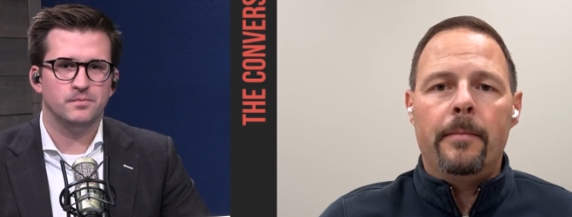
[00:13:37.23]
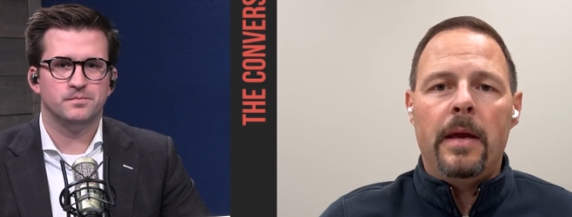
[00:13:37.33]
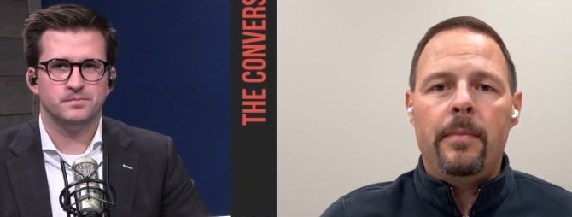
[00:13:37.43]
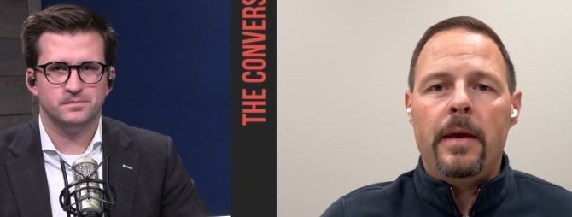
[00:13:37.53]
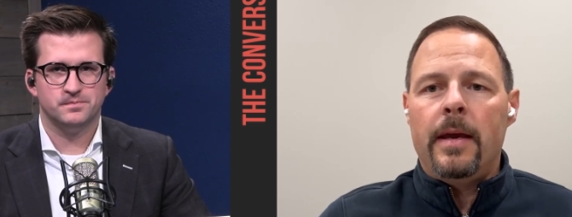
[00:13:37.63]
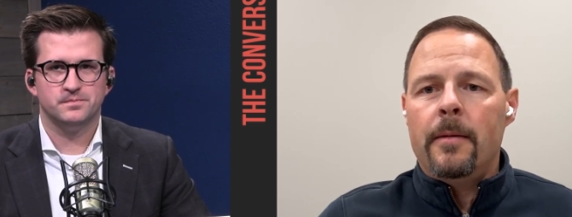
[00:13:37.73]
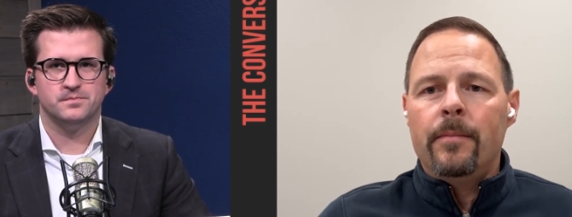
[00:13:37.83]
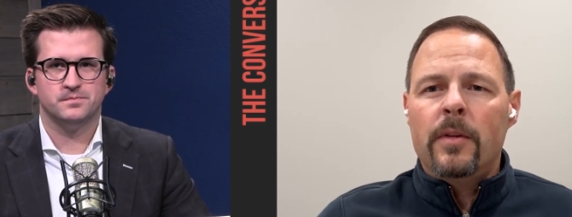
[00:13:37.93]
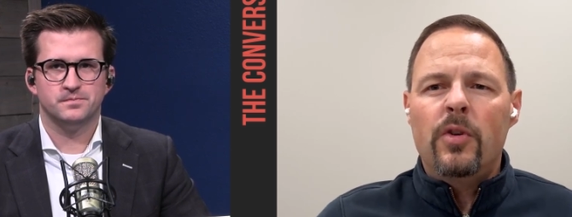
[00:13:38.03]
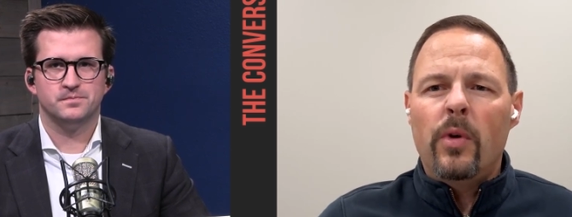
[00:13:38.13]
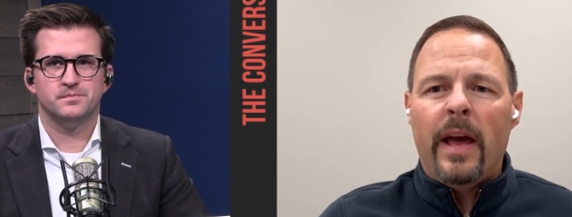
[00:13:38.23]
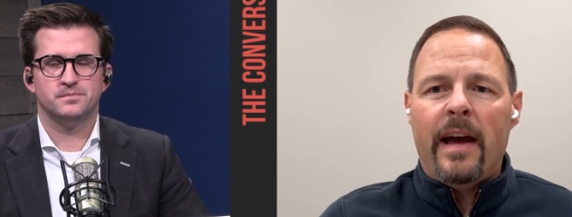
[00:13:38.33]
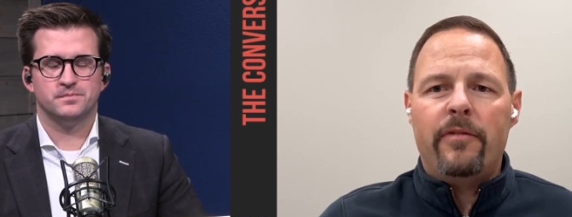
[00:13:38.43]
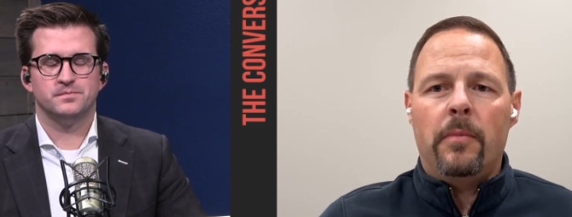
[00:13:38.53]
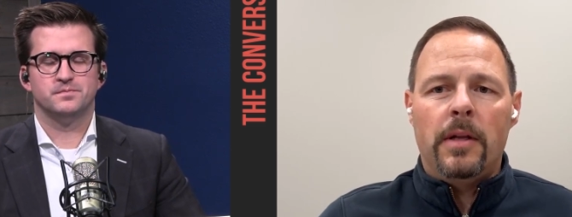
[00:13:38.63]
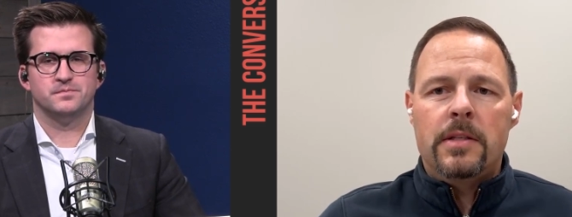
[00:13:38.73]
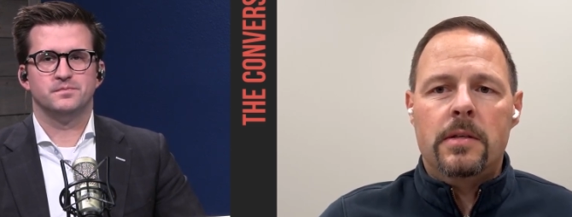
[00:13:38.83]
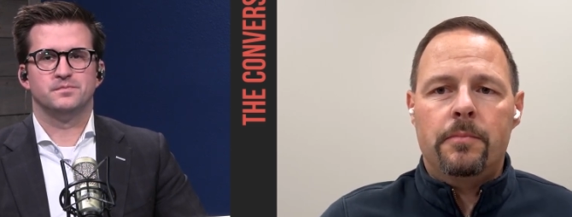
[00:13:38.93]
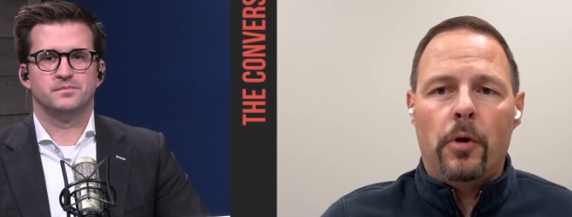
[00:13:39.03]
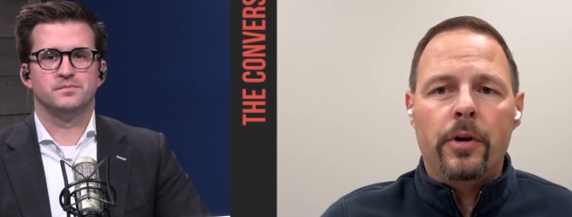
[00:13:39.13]
Speaker 1: maybe two and a half
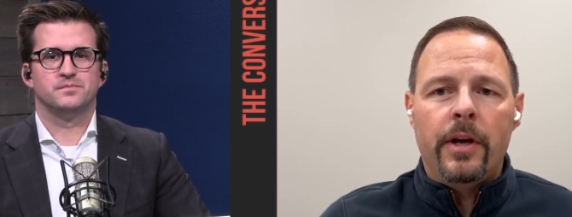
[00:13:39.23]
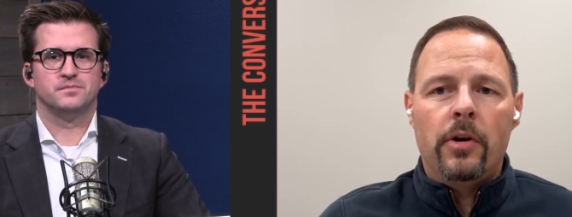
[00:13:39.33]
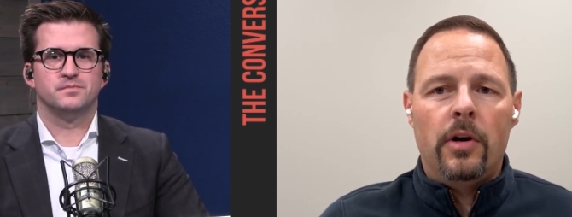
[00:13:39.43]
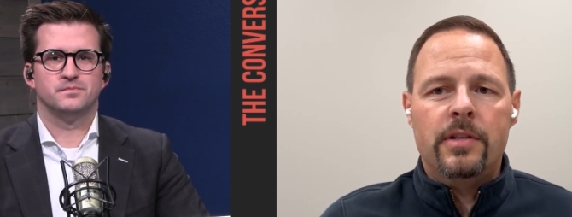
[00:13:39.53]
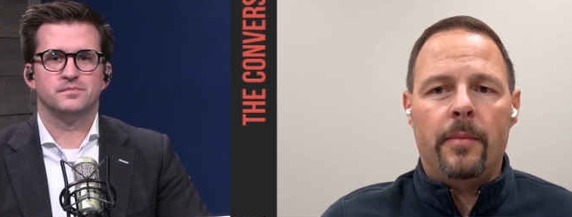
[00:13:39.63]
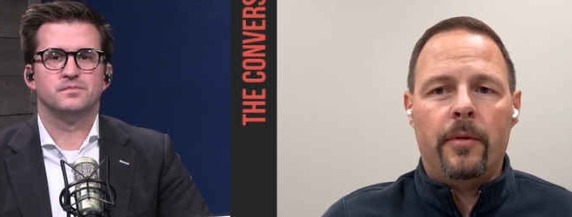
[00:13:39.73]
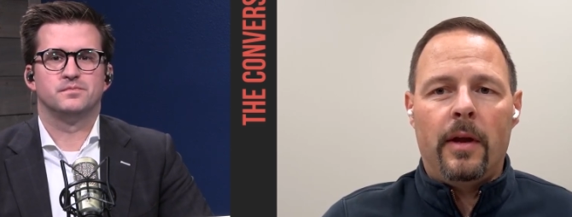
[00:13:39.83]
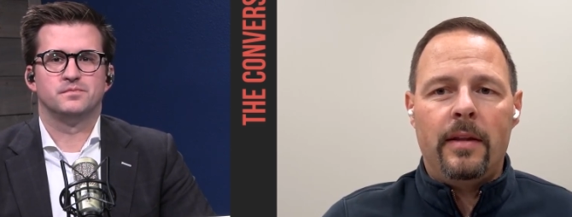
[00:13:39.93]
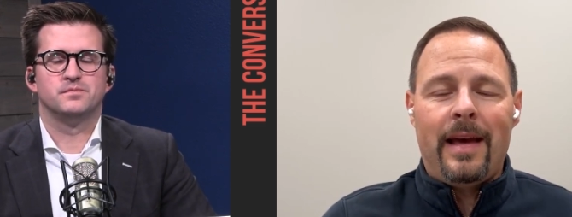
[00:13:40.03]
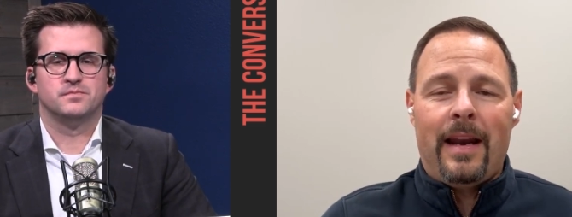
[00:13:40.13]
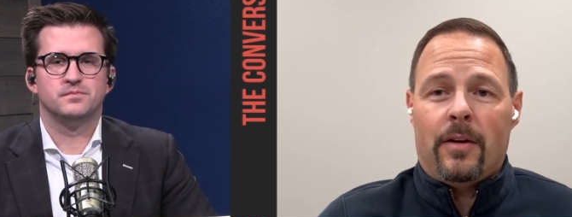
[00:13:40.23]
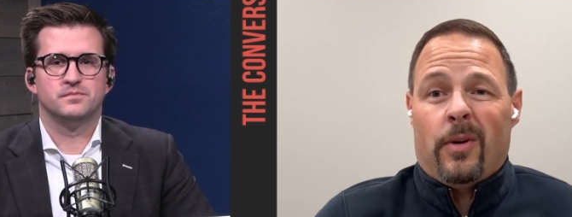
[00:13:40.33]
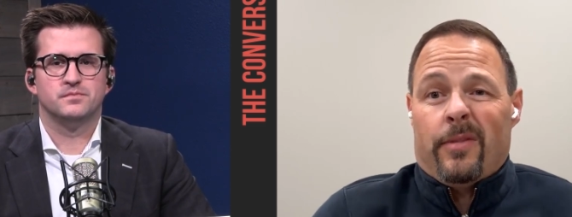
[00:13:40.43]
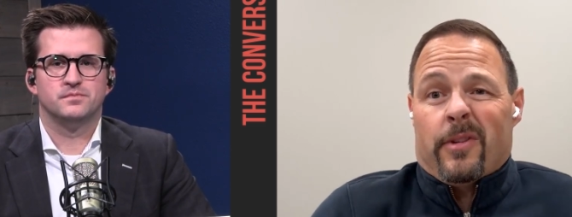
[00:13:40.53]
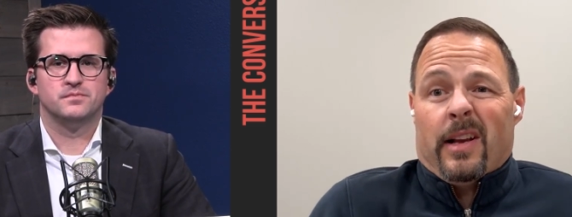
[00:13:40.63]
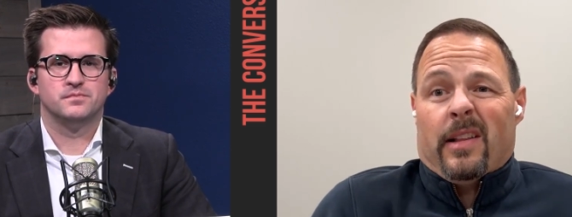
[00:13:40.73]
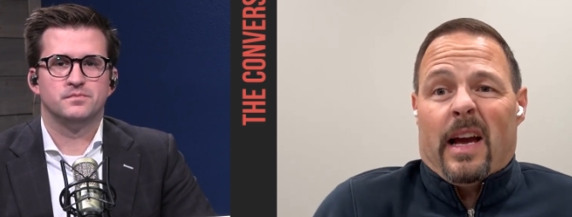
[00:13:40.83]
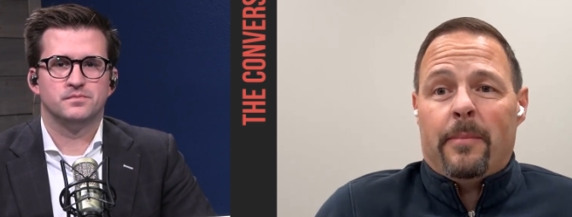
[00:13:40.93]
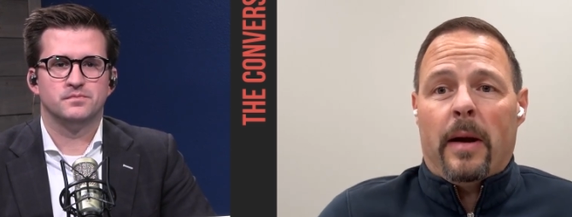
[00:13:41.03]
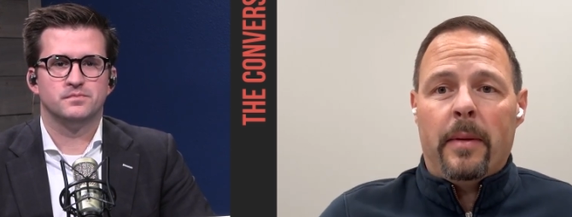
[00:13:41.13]
months per year or something like that. And quite frankly,
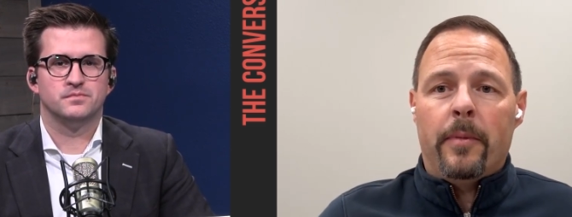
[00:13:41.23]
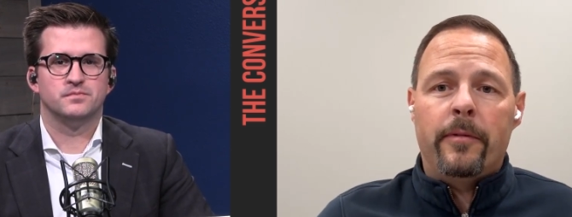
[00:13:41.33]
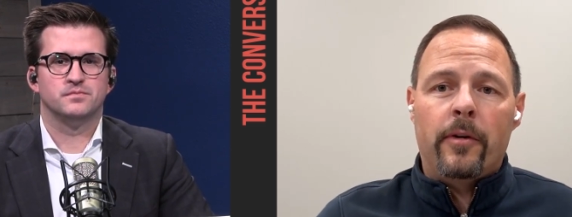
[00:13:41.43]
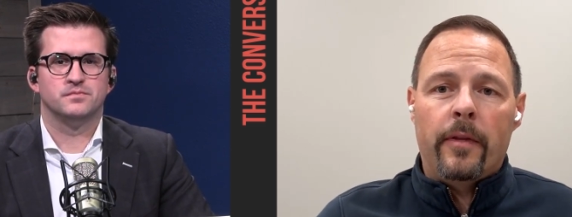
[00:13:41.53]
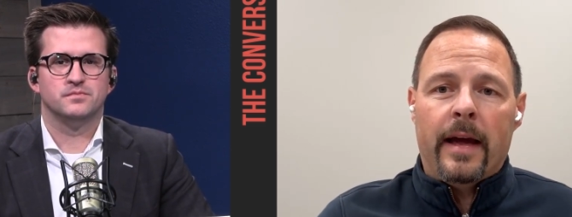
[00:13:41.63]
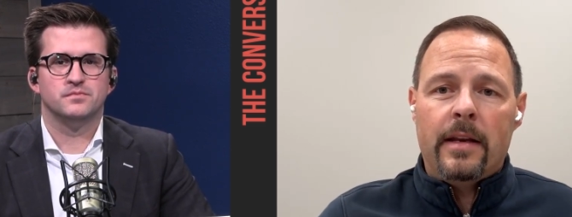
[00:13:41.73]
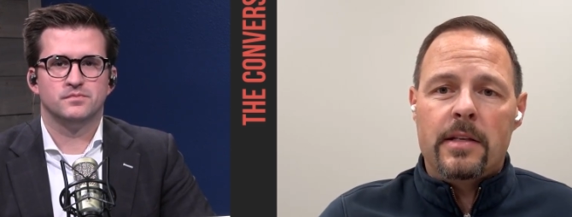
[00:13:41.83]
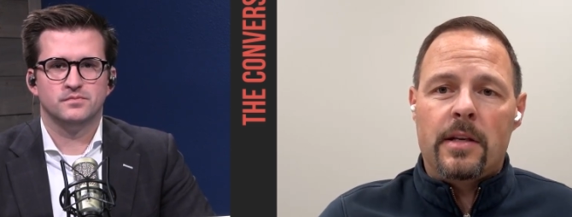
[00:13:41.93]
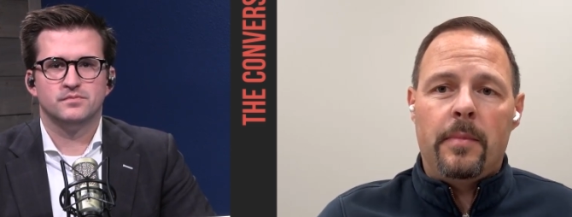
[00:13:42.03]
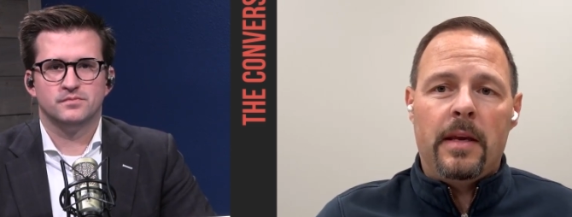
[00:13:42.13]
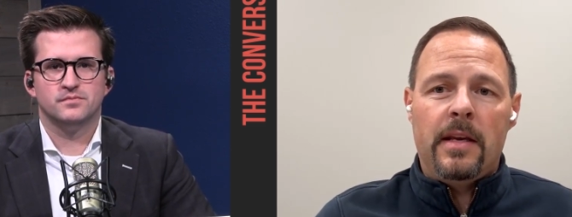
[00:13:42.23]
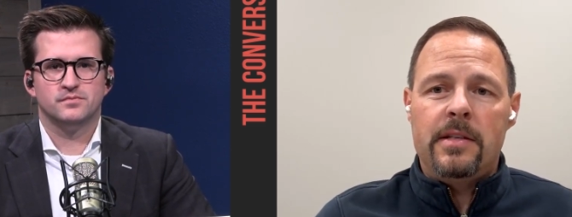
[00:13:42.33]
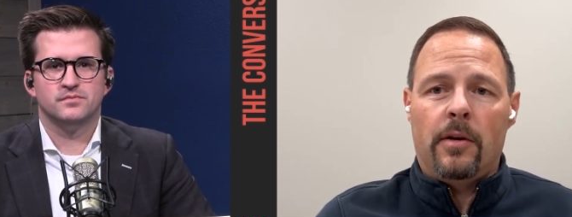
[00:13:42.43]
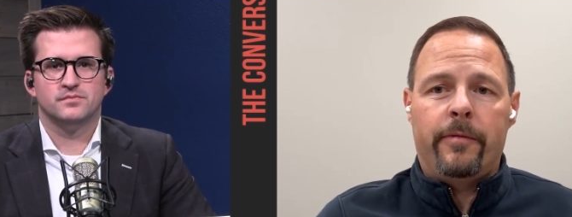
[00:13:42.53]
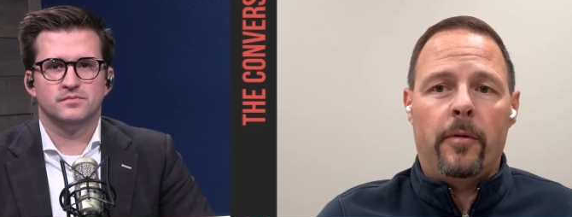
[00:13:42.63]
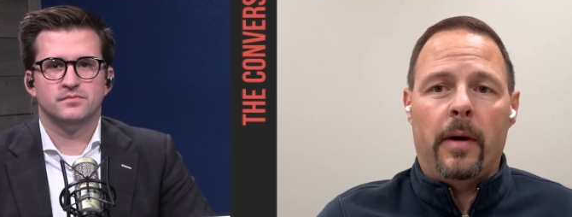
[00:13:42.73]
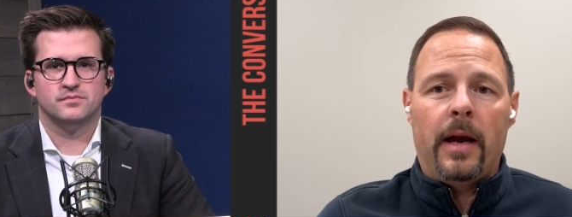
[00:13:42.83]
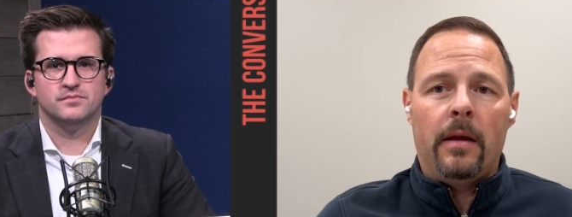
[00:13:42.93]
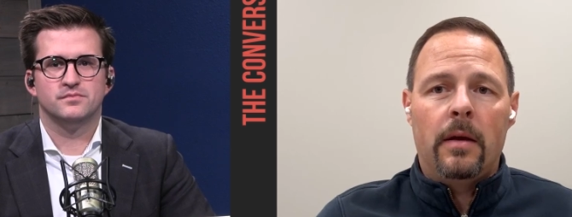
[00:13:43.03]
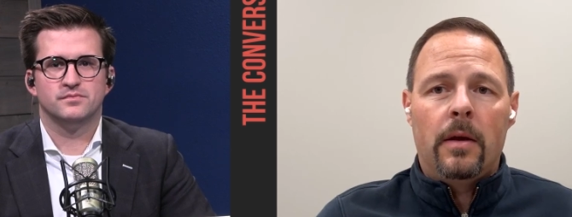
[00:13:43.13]
I'd probably prefer that because it'd be easier for
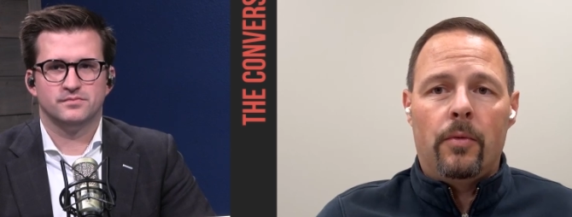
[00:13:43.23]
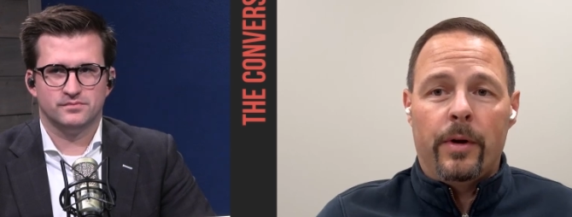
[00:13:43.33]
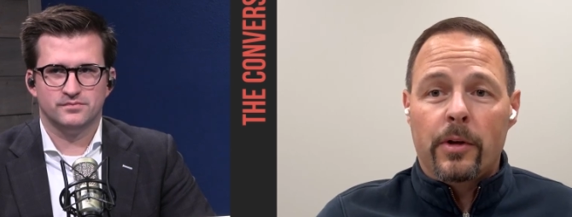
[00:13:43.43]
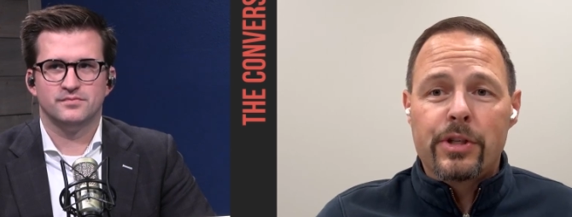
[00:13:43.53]
my real